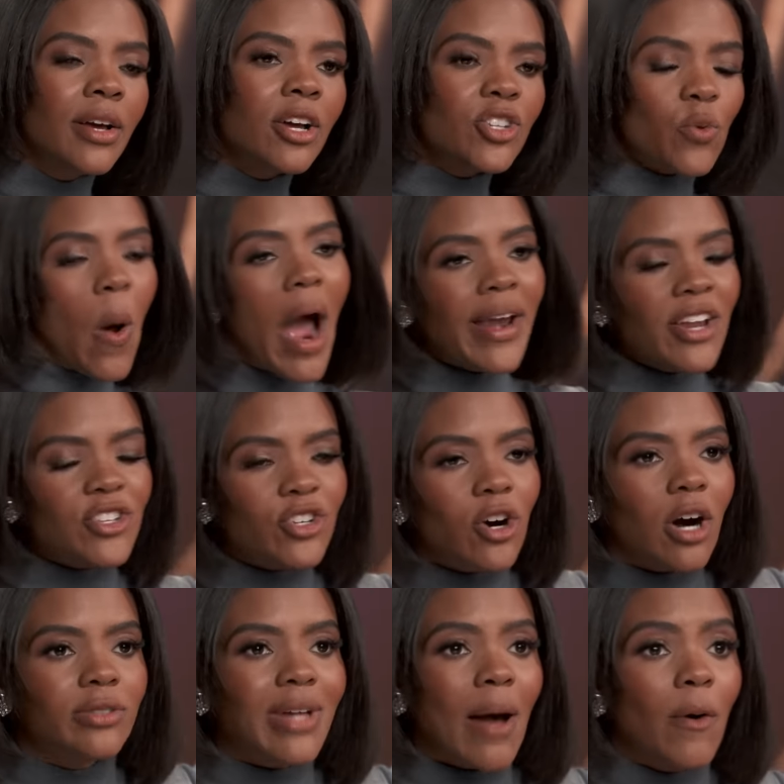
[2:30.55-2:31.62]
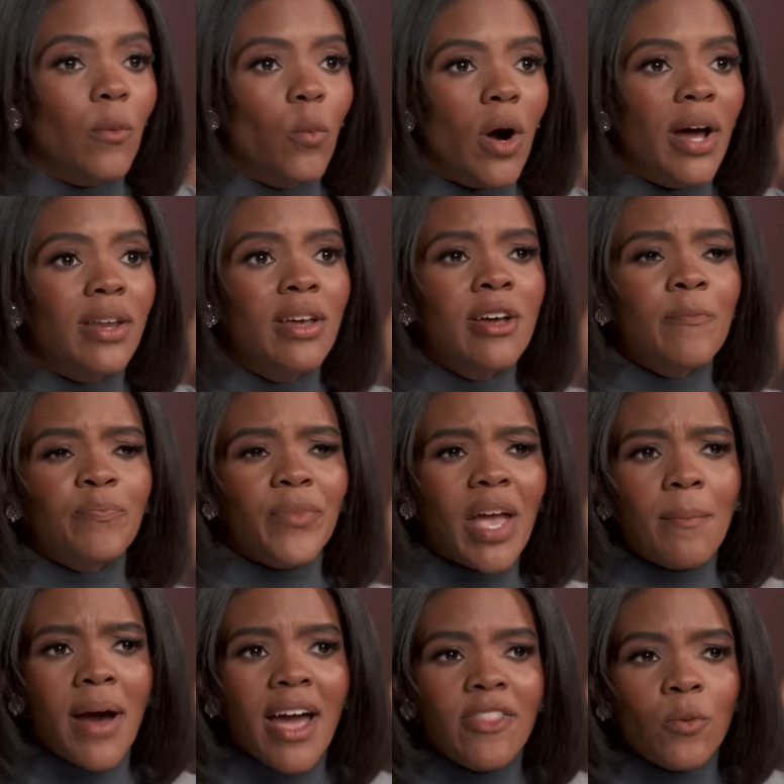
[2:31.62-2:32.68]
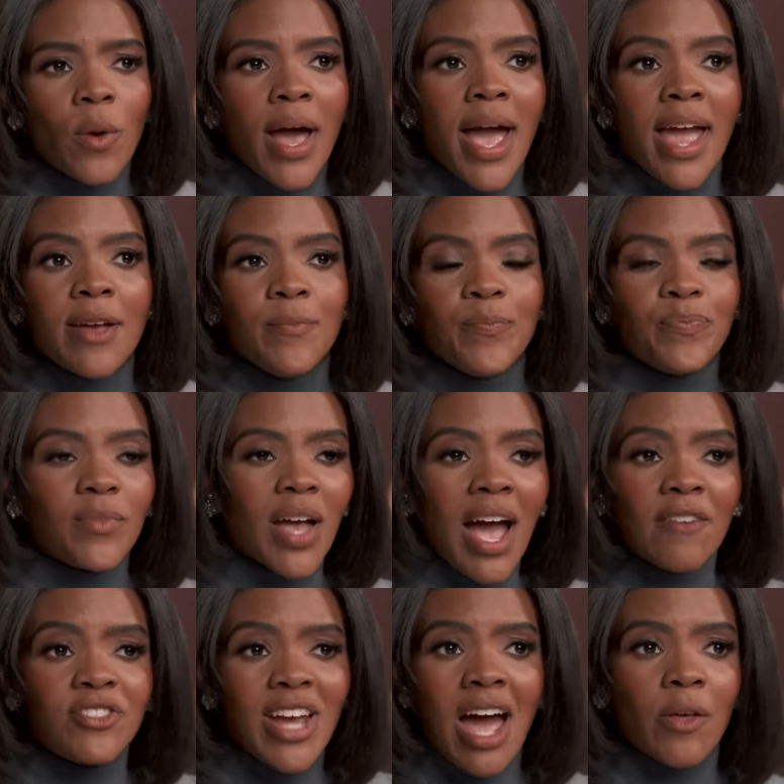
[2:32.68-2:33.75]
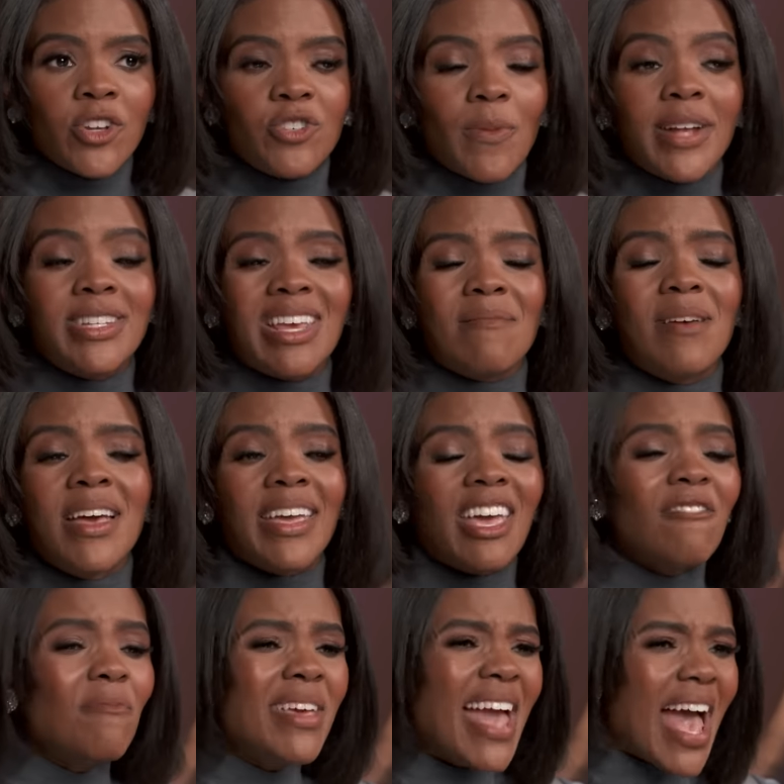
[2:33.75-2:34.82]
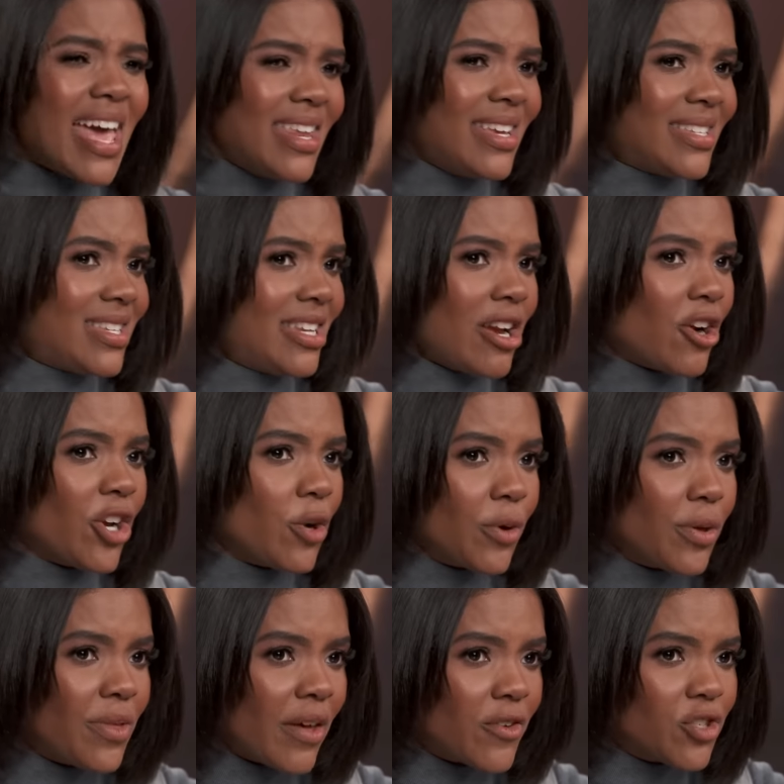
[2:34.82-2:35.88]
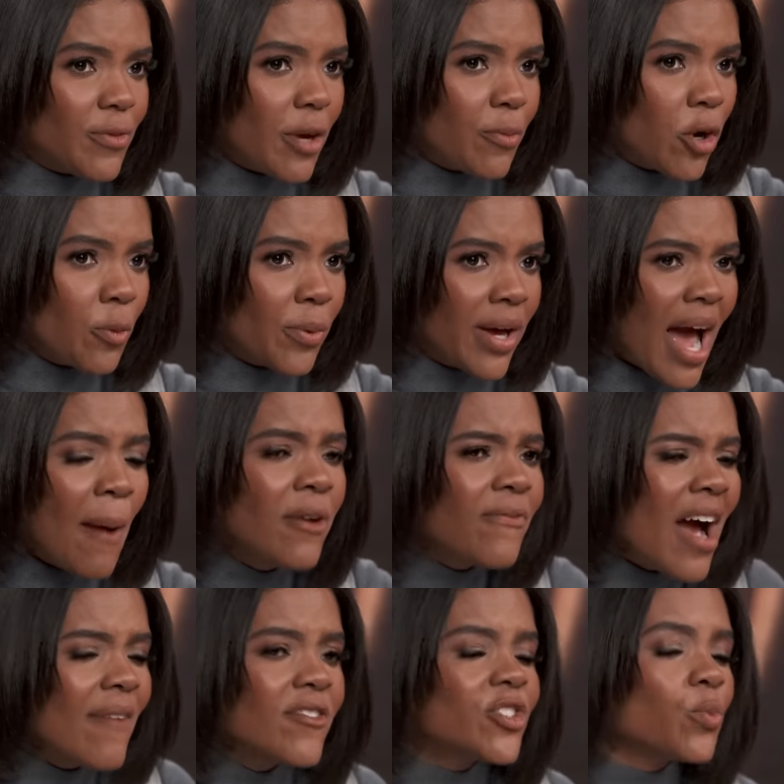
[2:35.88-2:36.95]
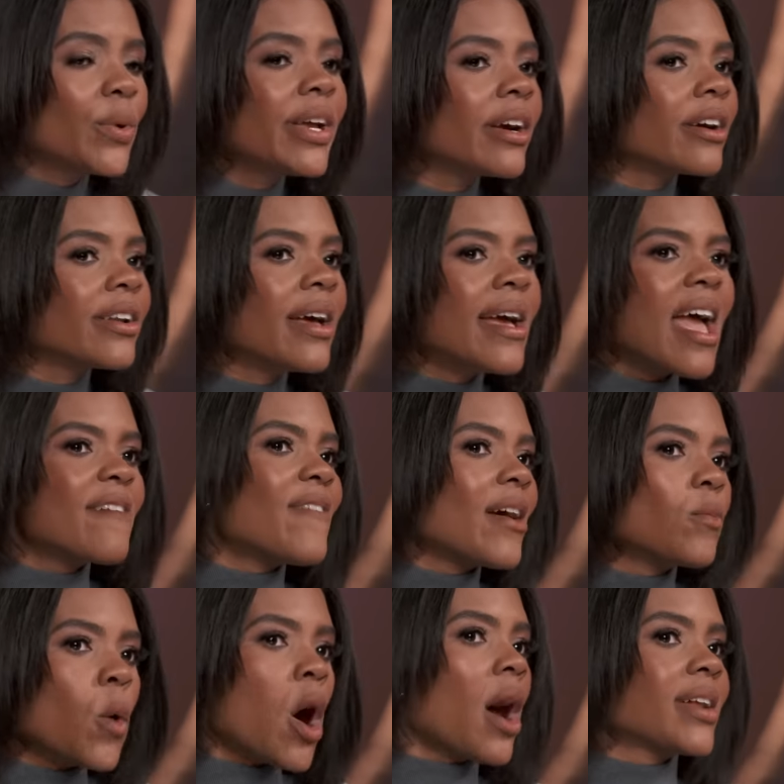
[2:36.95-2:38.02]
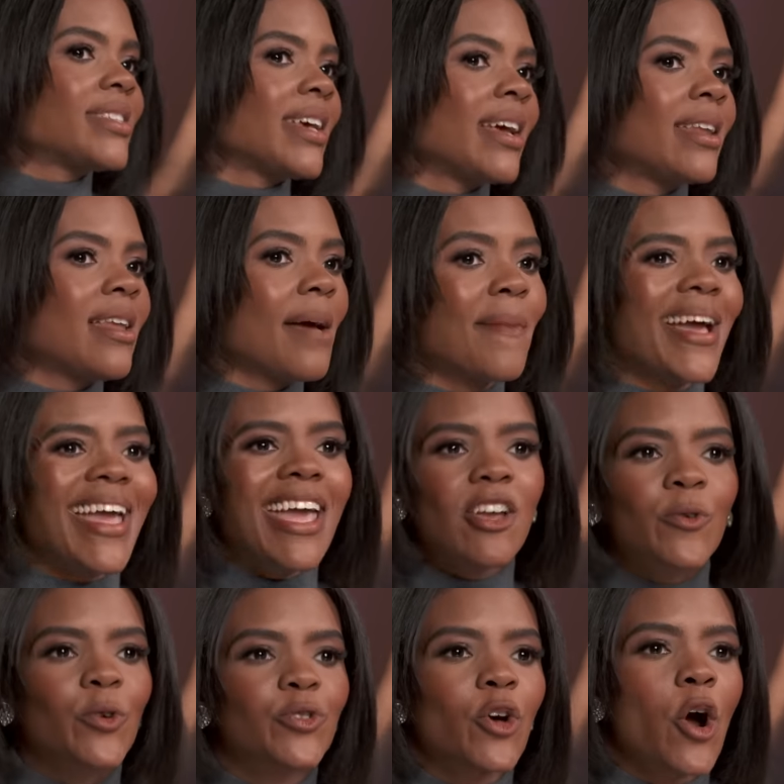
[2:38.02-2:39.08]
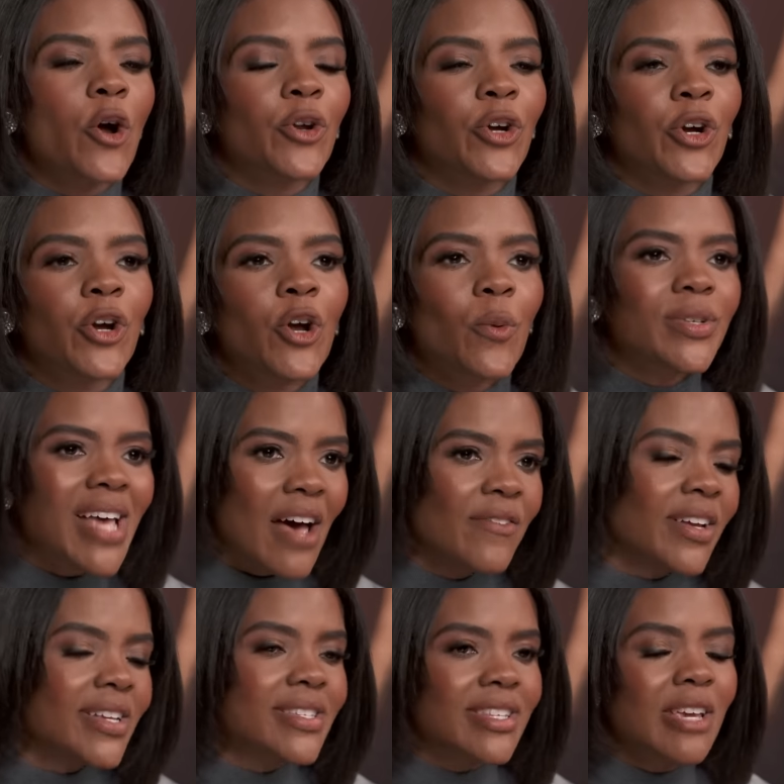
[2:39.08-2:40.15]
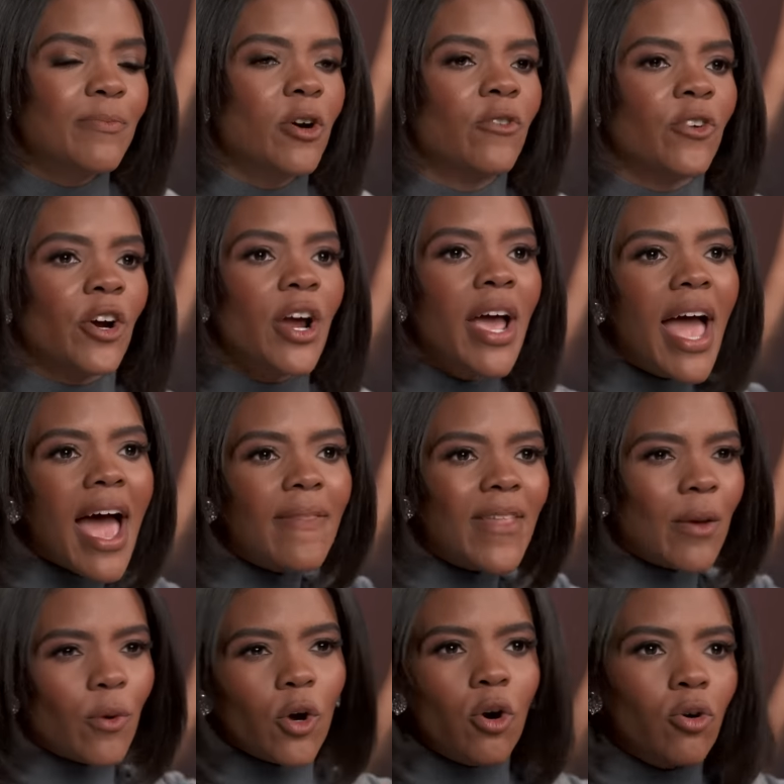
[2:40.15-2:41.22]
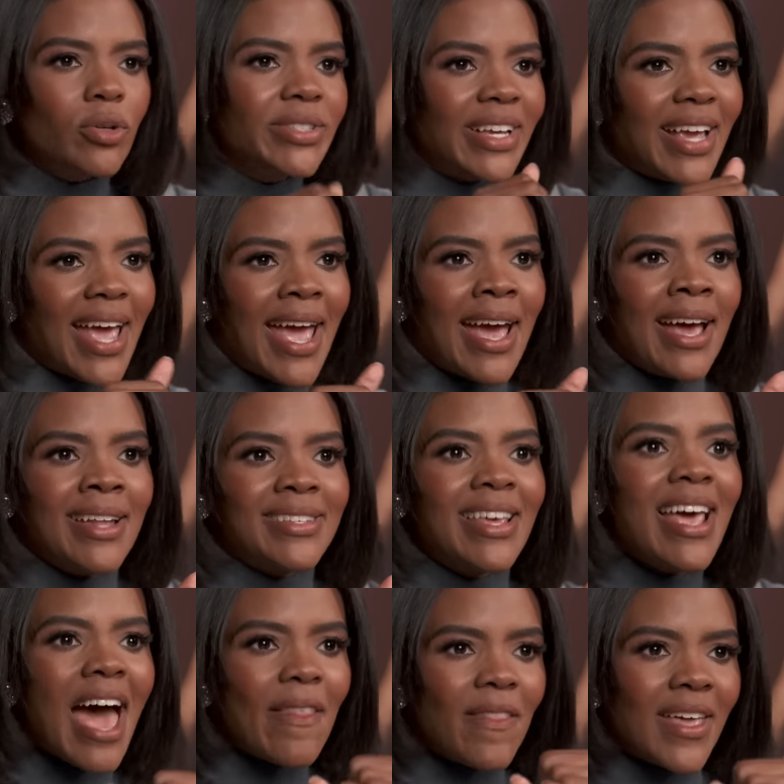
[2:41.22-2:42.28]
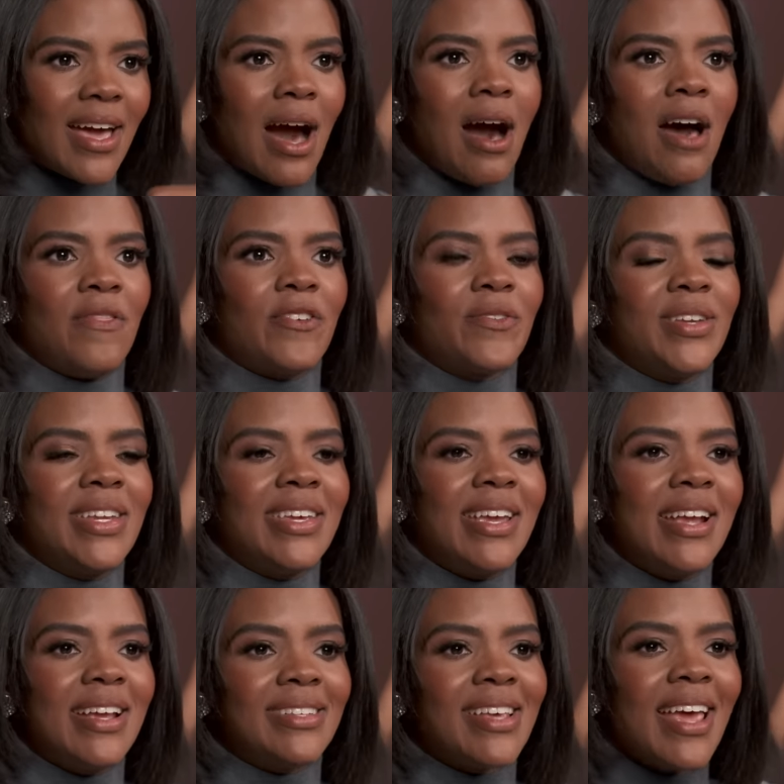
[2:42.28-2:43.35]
Do I need to call 911? And by the way, I've challenged my team. Give me any scenario where you think this would be appropriate. I would find this weird if I walked in and my 8-year-old daughter was having a sleepover and they were holding hands and then they got on their knees